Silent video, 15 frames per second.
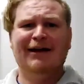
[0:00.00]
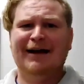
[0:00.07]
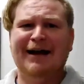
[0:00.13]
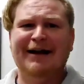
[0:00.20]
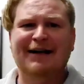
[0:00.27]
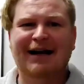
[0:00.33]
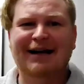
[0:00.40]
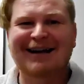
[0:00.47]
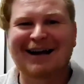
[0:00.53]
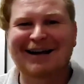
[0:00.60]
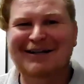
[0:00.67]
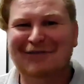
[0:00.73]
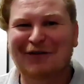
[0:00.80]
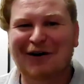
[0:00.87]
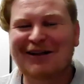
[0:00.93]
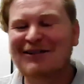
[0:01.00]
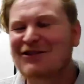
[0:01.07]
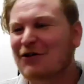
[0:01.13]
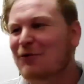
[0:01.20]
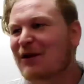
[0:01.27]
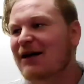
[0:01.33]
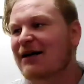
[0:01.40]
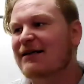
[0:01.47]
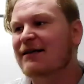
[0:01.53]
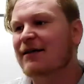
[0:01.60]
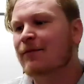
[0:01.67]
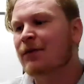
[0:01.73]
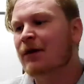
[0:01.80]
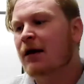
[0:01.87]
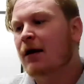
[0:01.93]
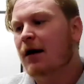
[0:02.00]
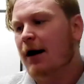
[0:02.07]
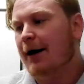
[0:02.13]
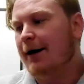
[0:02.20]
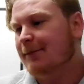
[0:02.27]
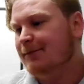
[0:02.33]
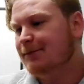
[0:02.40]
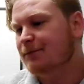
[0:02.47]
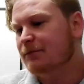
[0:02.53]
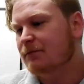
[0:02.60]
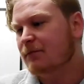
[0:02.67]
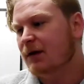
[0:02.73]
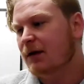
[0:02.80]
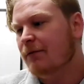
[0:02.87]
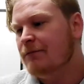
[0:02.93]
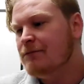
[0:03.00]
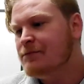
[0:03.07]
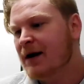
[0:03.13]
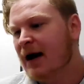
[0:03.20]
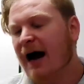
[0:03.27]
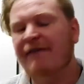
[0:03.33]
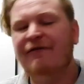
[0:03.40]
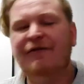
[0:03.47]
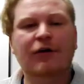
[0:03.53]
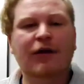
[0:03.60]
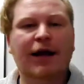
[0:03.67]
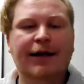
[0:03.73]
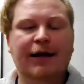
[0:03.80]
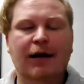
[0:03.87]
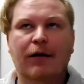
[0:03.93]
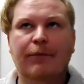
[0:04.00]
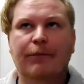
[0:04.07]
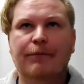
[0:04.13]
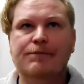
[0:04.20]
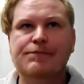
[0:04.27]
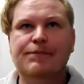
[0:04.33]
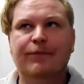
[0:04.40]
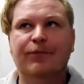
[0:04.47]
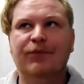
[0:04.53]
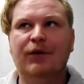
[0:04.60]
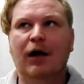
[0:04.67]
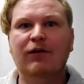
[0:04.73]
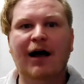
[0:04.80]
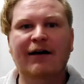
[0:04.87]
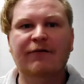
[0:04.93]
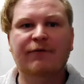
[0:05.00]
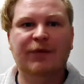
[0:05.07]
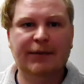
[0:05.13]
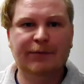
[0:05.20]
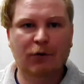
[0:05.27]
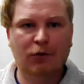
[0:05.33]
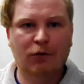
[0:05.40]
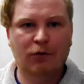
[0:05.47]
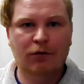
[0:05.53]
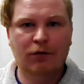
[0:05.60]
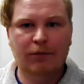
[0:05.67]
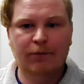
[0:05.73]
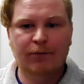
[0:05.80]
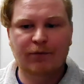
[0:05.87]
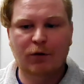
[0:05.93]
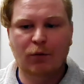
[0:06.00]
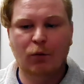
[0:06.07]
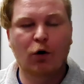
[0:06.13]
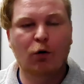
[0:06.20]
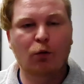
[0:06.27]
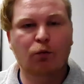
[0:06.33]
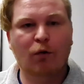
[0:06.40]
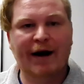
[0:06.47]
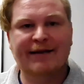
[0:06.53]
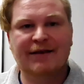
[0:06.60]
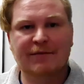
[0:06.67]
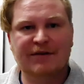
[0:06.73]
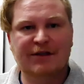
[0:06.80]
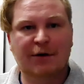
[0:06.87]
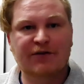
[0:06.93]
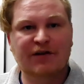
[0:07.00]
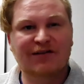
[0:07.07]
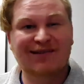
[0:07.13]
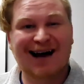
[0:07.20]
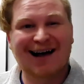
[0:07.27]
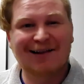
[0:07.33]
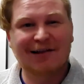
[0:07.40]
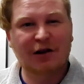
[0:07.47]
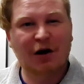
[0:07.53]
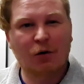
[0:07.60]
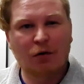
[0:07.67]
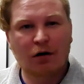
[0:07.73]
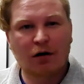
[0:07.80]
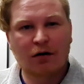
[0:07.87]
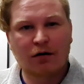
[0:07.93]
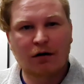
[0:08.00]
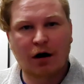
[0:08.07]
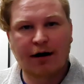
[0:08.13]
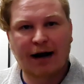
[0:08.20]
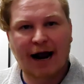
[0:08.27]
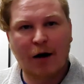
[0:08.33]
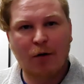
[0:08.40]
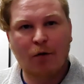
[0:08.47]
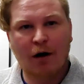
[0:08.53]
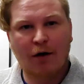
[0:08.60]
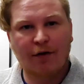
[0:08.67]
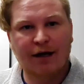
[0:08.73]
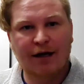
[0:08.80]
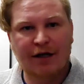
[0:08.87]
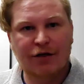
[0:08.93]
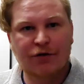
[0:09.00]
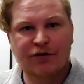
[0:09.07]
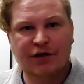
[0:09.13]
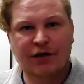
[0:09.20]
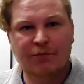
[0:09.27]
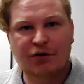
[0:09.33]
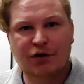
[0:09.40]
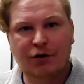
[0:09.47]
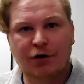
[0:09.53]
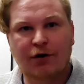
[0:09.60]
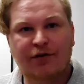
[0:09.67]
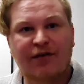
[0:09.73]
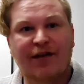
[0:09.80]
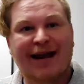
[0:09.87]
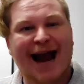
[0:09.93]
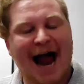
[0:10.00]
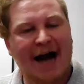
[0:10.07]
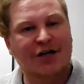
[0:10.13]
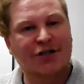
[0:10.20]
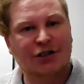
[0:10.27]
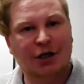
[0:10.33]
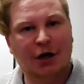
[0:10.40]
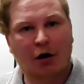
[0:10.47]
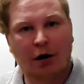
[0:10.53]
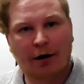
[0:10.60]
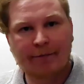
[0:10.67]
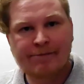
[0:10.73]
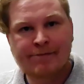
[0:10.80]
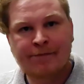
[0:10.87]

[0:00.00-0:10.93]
and it's funny too, because I feel like a lot of people will rate themselves a lot lower on how well they can use a computer than they actually are,